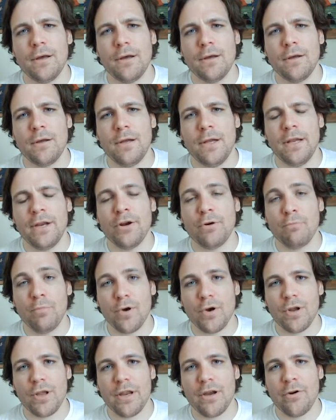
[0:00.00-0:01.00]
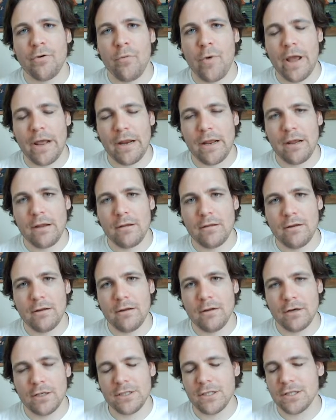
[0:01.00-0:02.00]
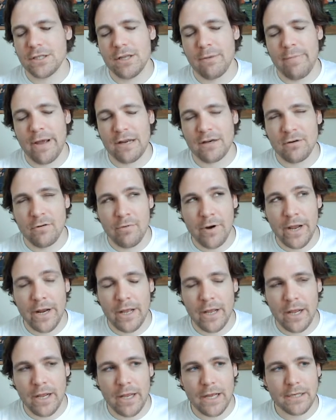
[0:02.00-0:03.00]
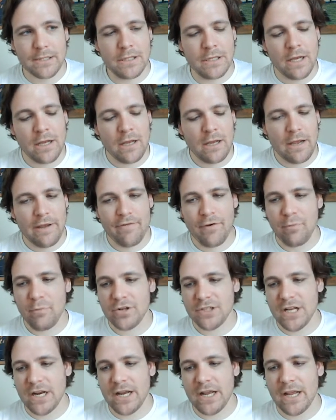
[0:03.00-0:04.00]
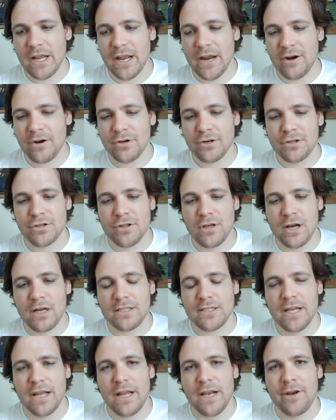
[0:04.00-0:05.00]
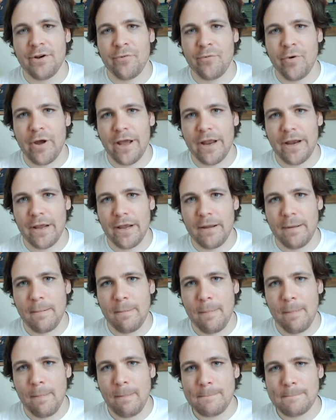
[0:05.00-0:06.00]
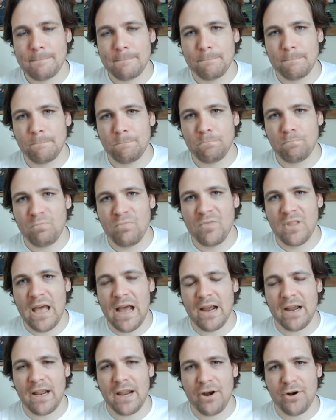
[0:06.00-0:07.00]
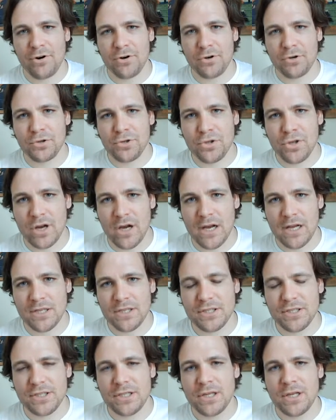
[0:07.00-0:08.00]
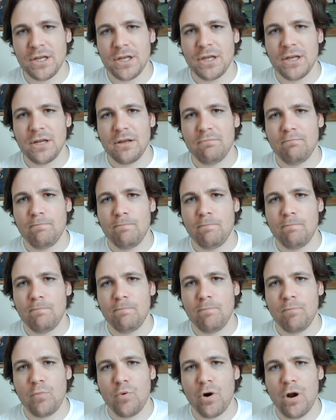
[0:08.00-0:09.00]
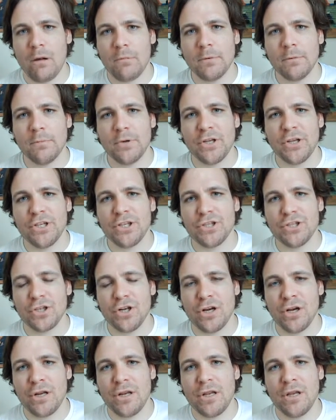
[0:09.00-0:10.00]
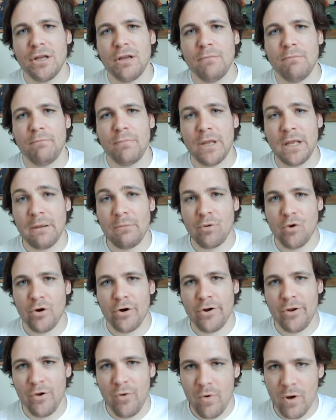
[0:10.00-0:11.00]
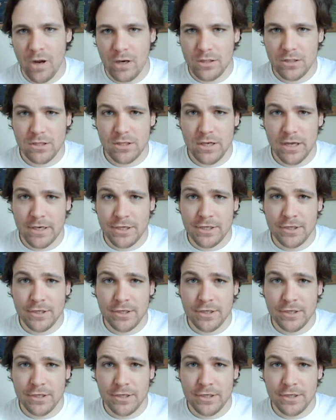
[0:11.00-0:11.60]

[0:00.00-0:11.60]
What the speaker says: in your book, in your writing, and let's just get back to writing, I guess. If you're presenting a character's thoughts in your writing, that character's thoughts probably should be more nuanced and